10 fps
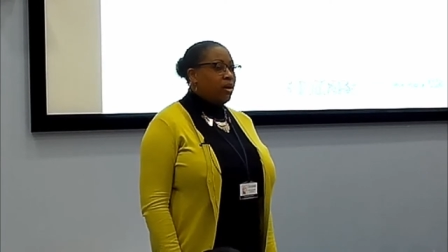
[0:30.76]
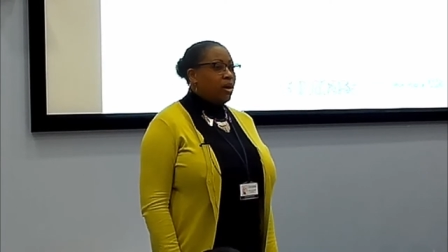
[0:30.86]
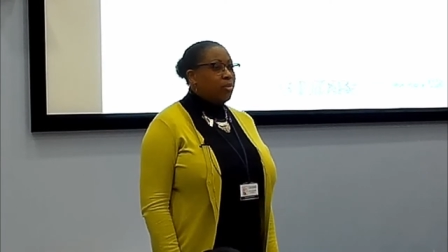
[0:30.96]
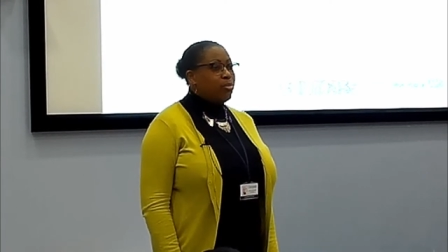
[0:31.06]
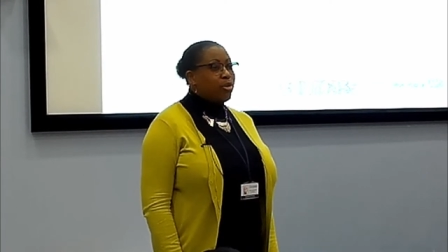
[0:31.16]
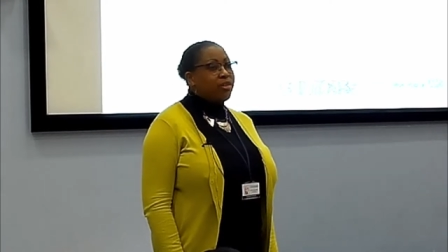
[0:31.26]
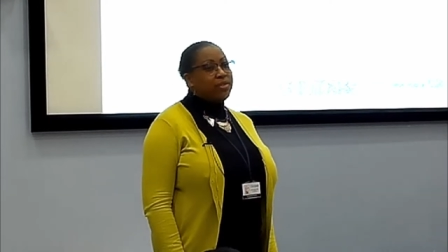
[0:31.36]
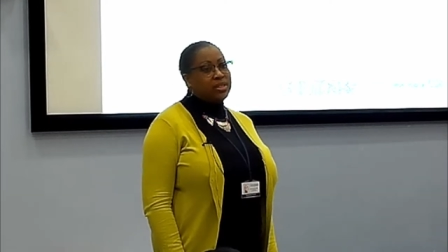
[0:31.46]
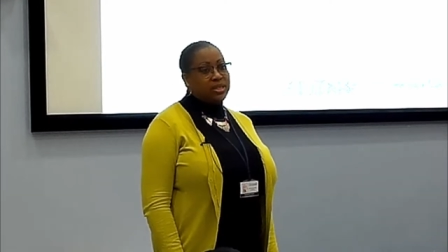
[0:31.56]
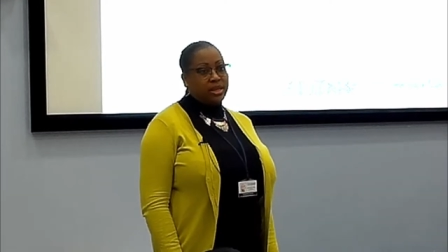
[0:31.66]
Um,
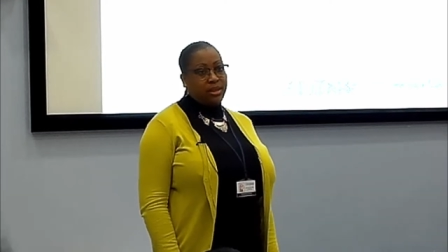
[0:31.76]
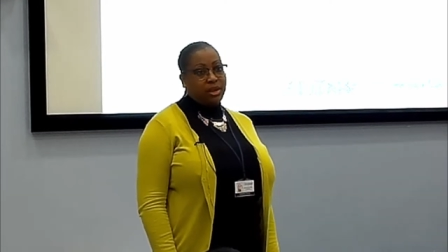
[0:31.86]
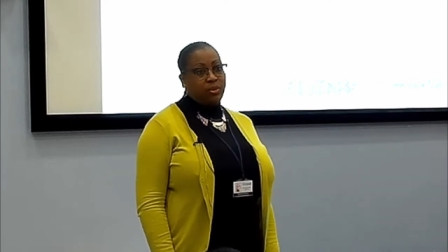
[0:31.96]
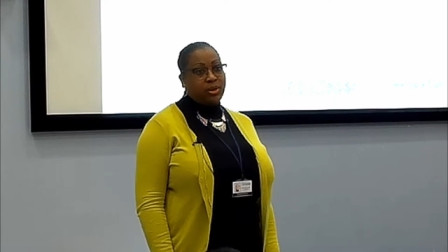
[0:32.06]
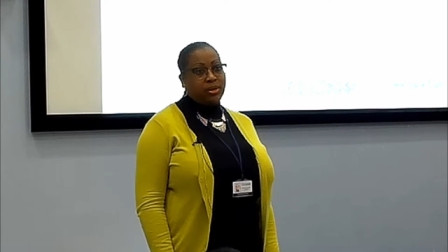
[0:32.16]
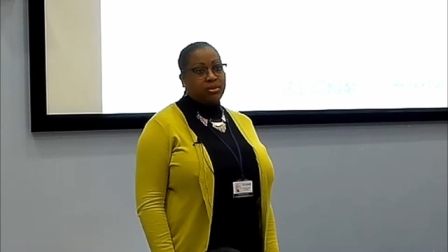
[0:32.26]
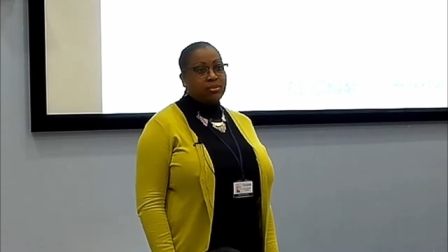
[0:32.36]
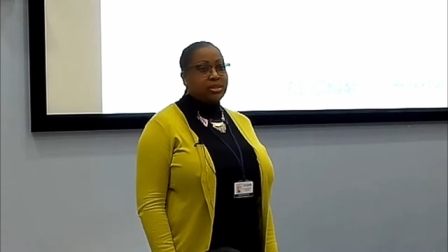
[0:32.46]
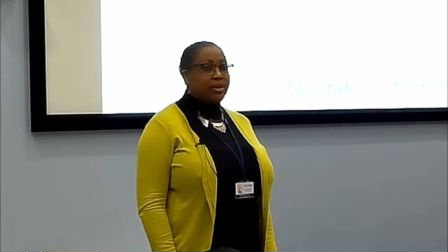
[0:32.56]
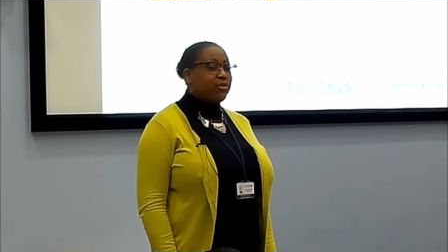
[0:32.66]
previously, there were
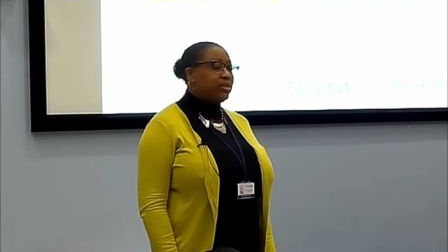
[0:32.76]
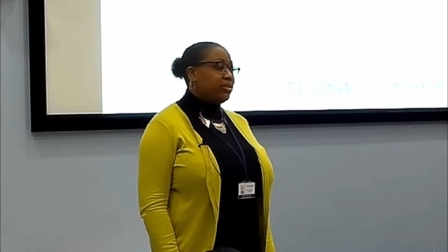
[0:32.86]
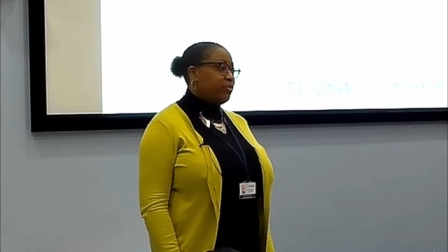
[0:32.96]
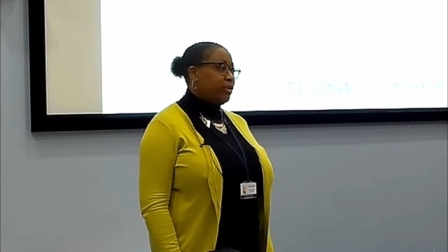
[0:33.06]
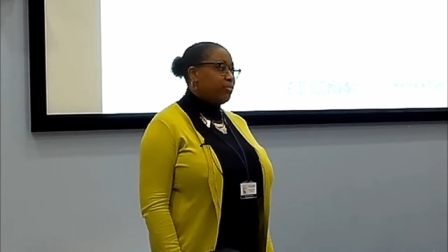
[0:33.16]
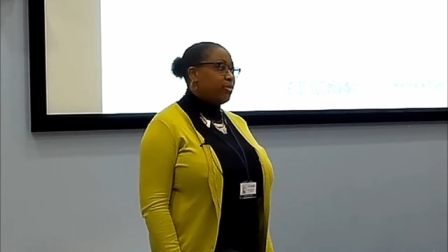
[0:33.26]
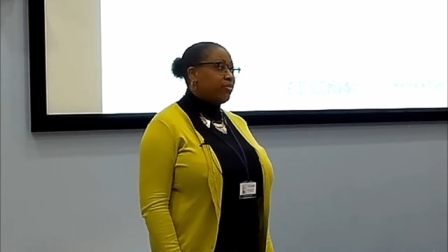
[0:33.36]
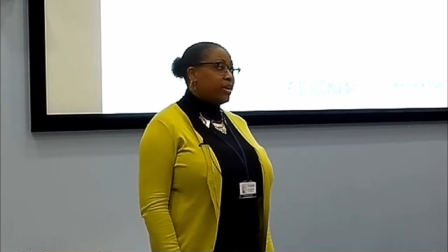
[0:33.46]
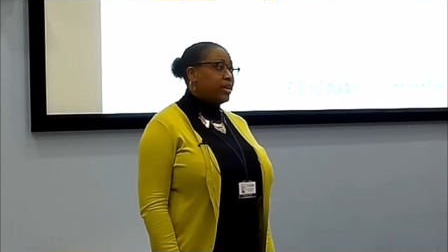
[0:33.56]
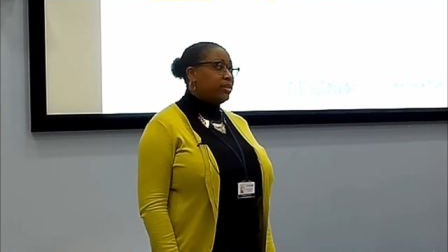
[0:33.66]
several different
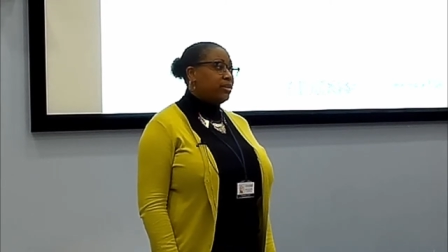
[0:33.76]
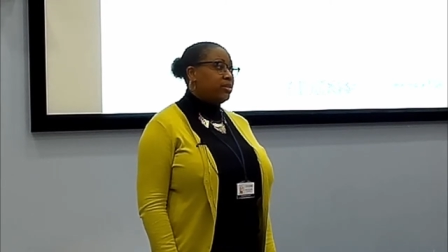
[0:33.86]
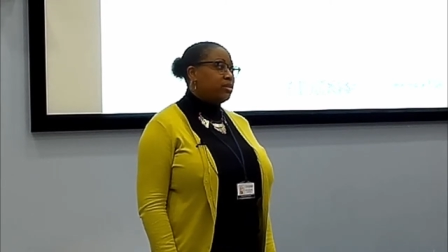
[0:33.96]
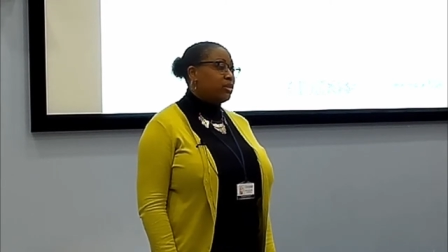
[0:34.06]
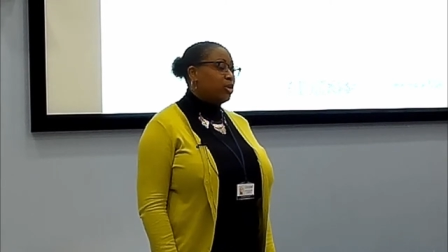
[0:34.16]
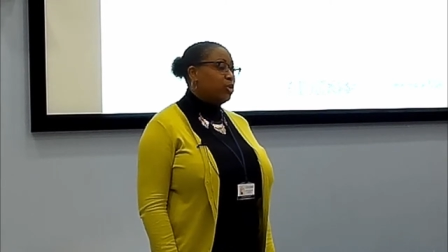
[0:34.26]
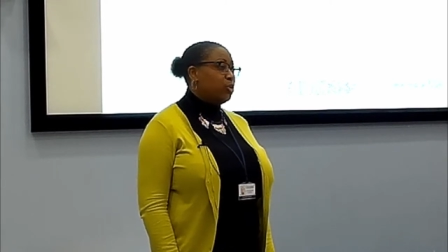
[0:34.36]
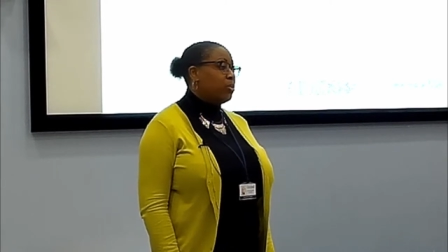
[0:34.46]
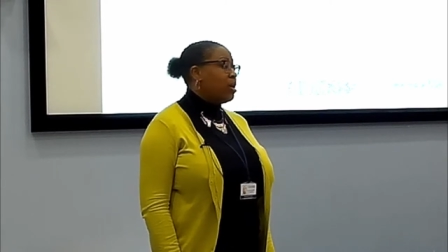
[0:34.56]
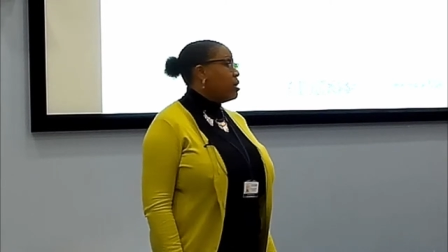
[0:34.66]
providers
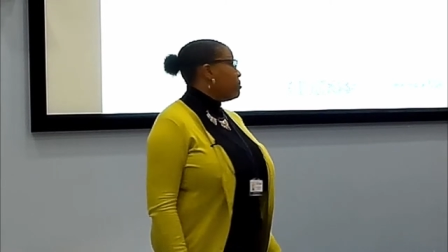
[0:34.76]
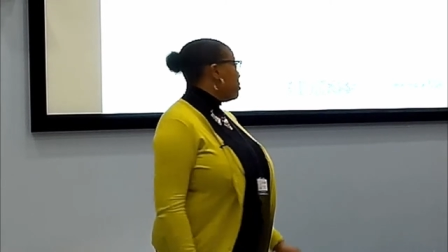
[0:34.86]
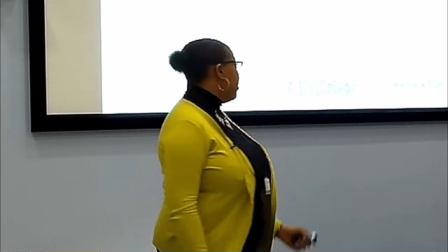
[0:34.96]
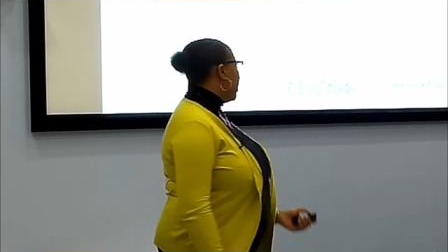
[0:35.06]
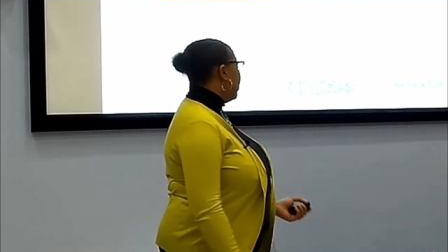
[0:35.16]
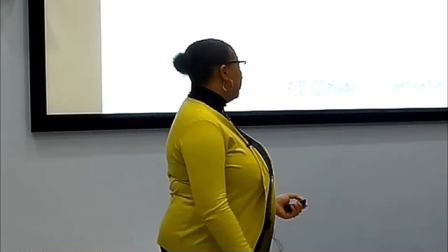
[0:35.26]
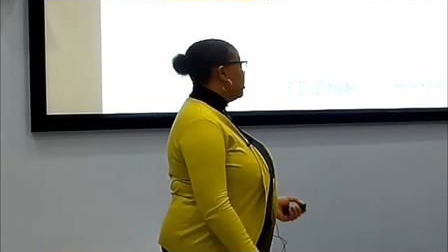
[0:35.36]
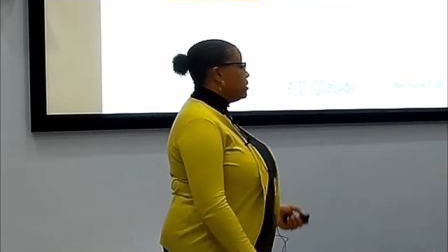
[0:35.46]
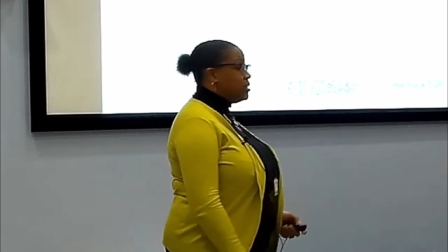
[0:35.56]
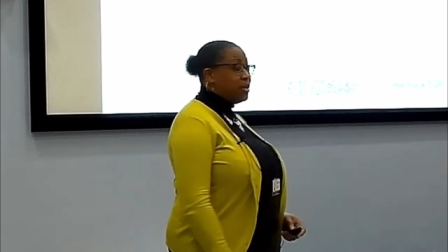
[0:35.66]
who
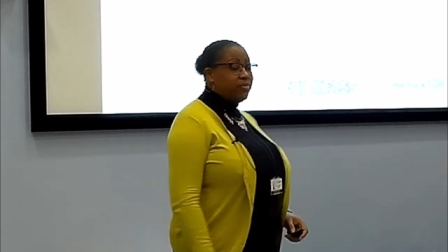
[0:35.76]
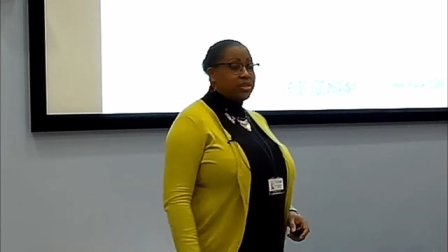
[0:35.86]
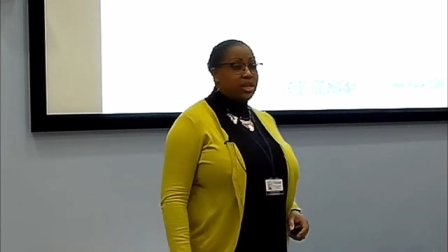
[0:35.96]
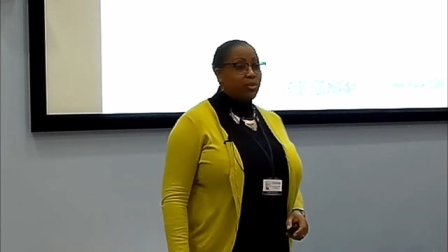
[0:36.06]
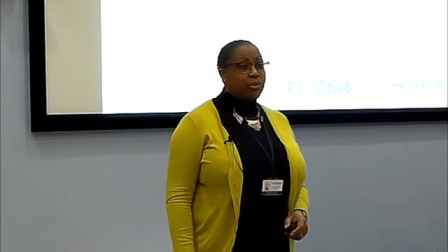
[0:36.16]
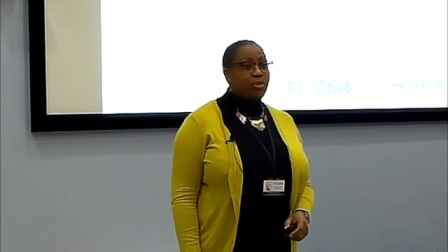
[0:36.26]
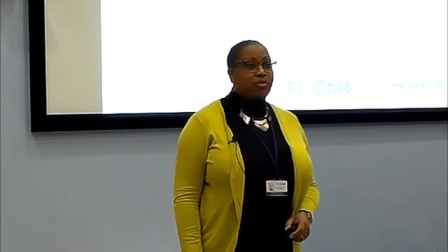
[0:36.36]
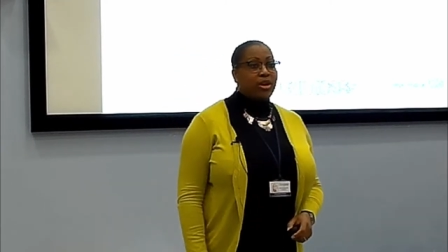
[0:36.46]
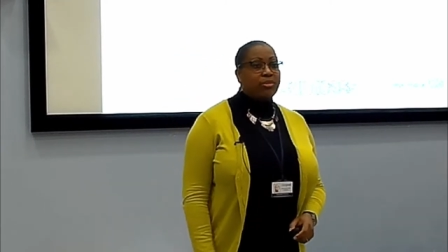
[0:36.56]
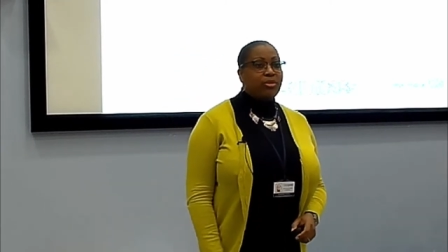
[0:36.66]
provided the service that we
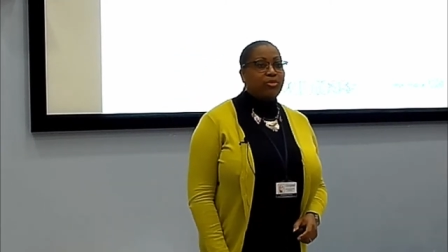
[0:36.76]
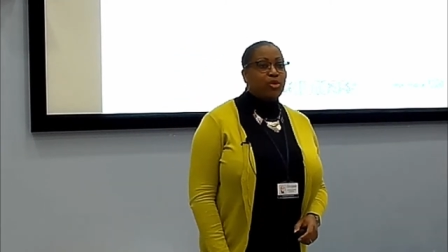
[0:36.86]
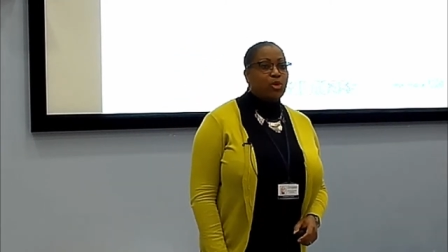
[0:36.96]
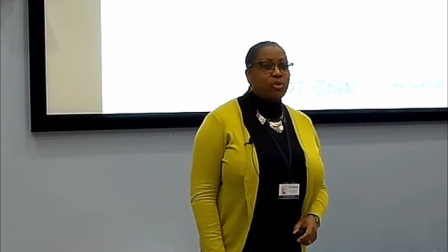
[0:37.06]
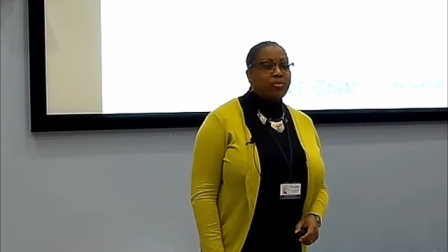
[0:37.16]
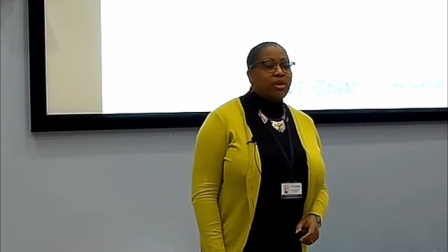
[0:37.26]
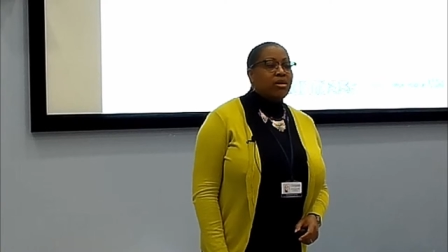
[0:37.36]
provide before.